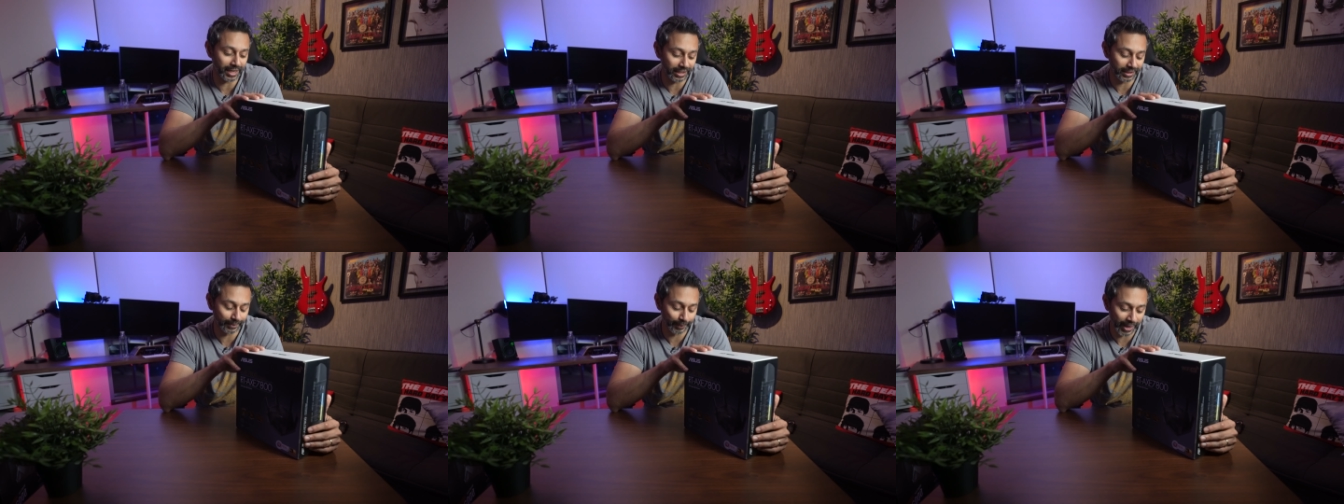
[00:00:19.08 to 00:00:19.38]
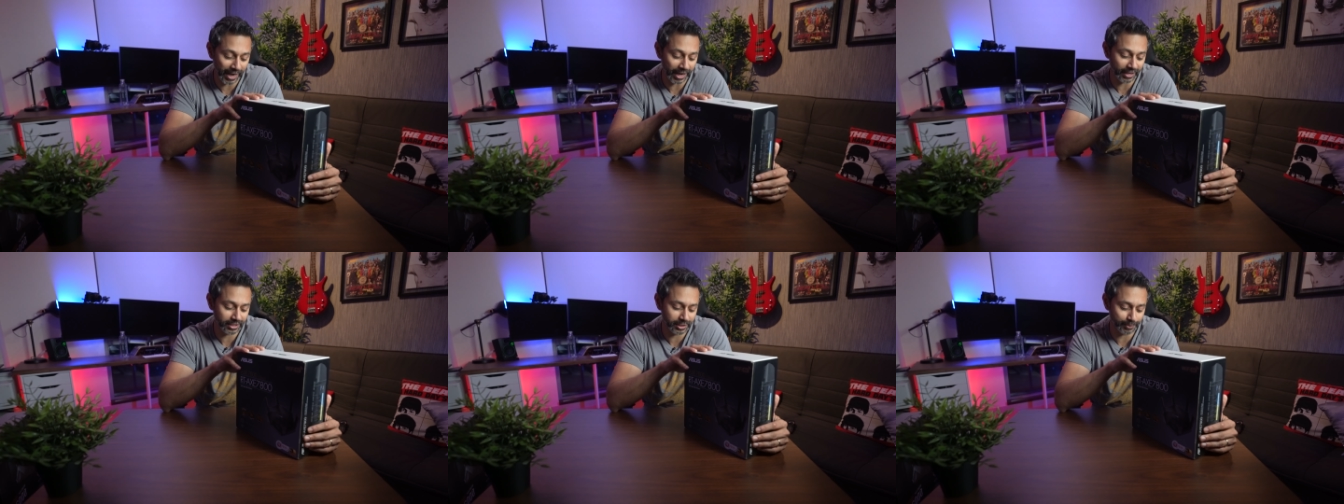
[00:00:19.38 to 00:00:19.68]

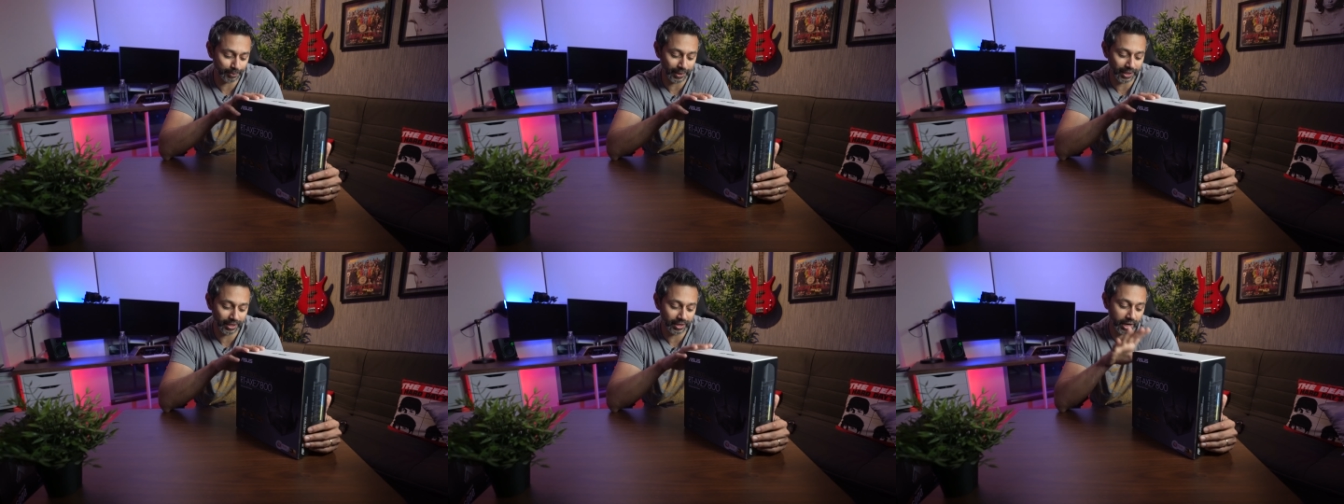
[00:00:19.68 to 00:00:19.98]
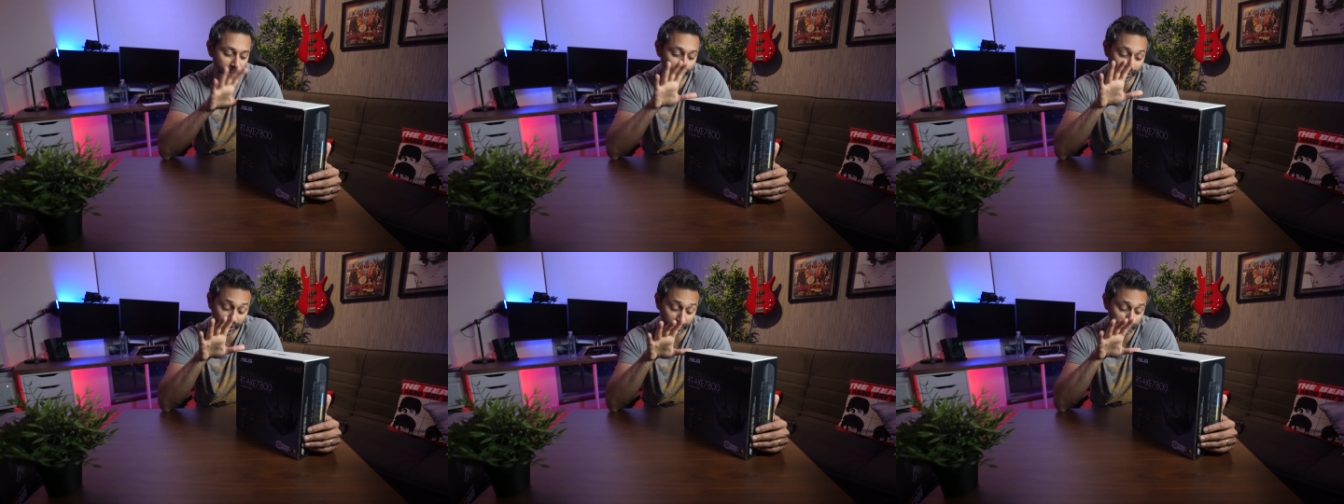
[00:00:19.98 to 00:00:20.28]
internet speed.
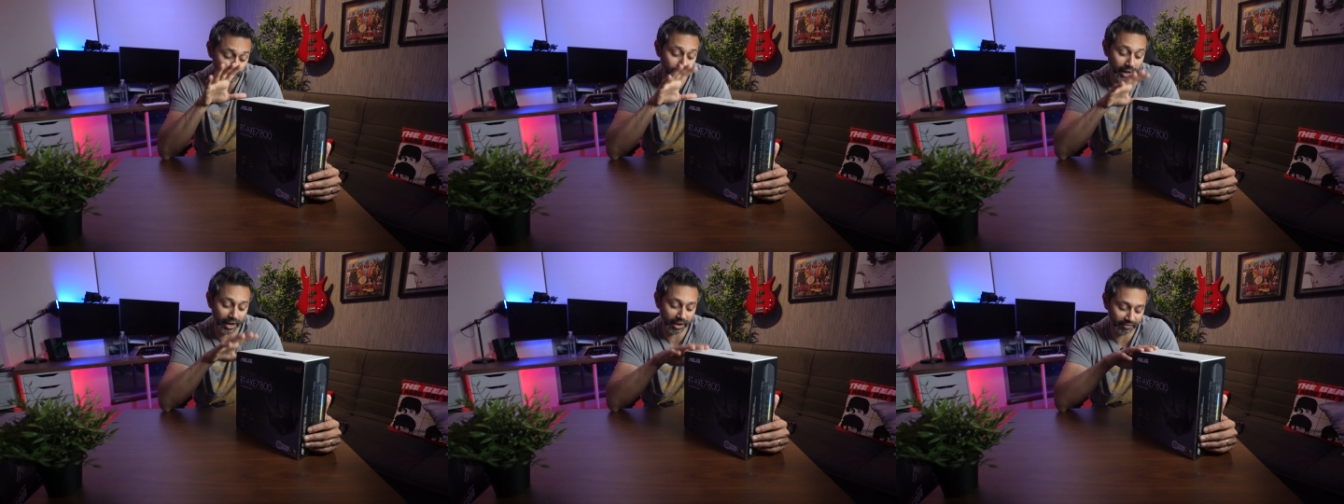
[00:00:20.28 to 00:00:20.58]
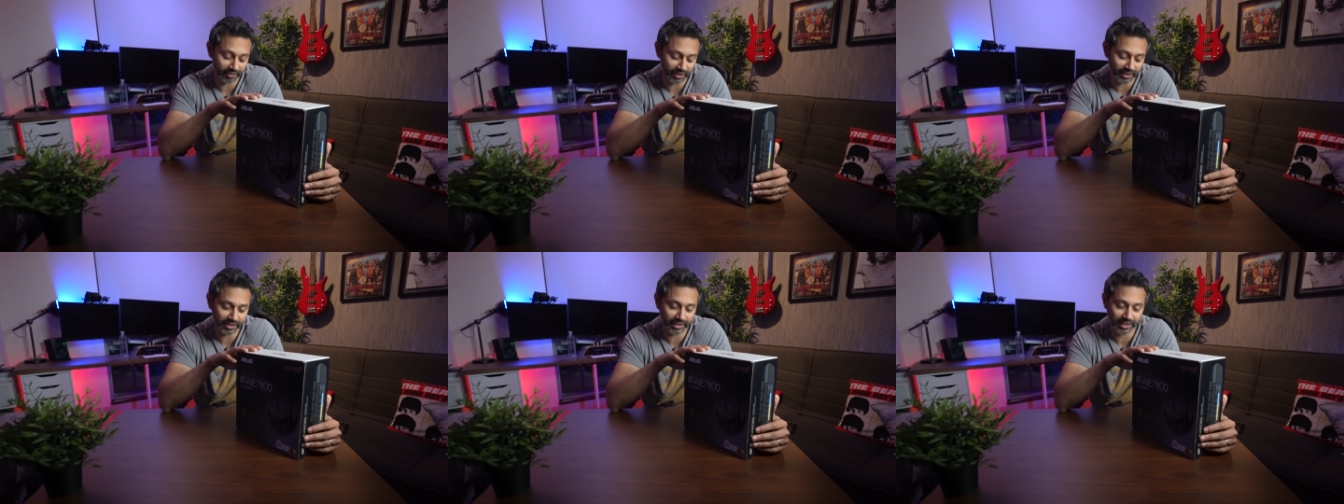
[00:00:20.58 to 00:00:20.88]
Now, I don't
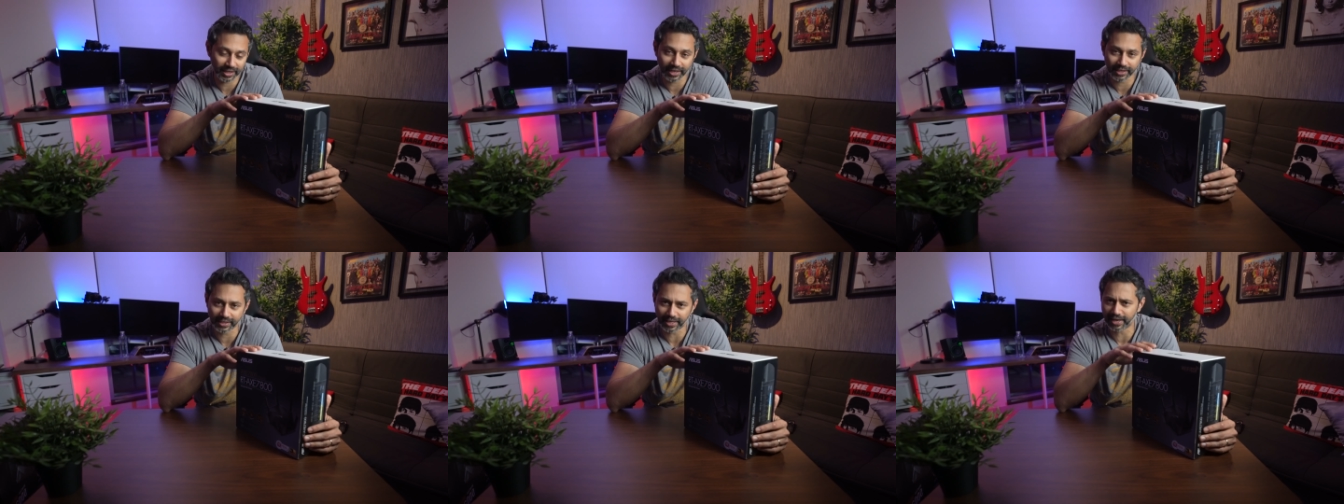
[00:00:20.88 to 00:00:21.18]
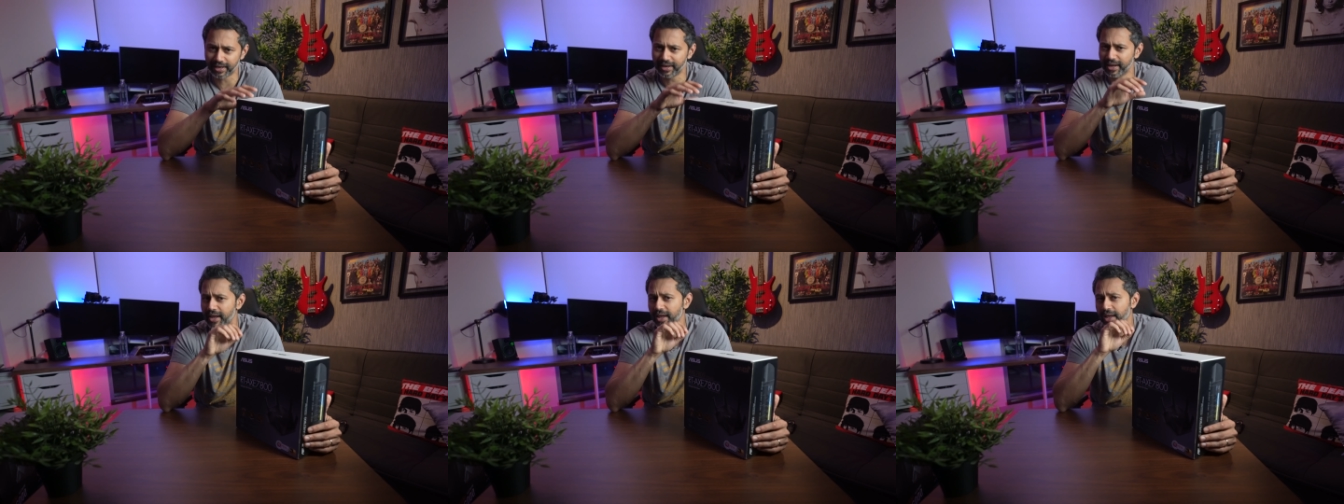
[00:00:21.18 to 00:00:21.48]
have anything like
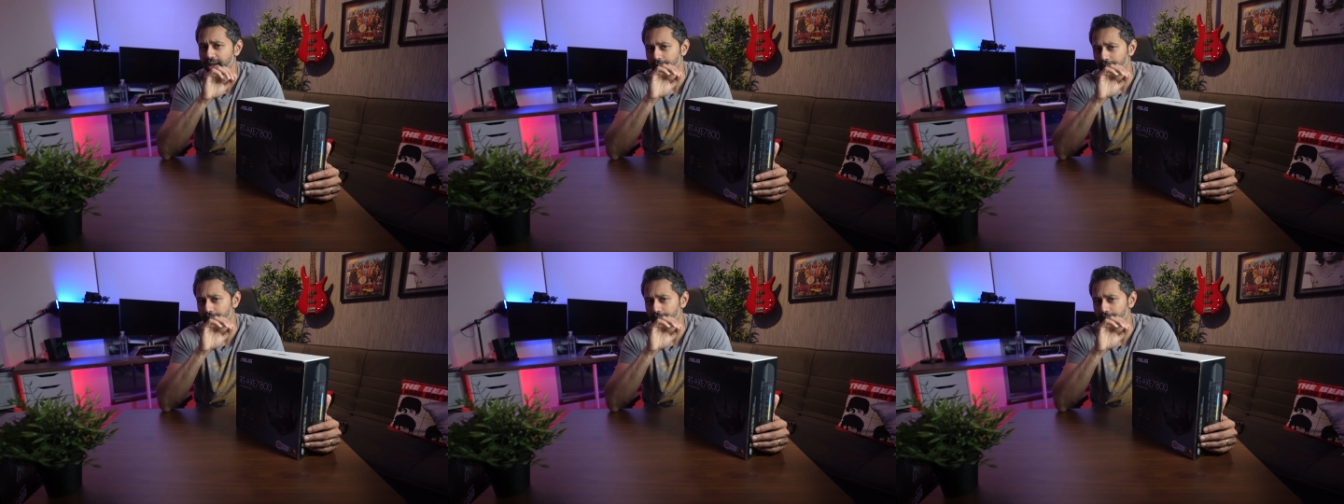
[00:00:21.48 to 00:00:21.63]
that,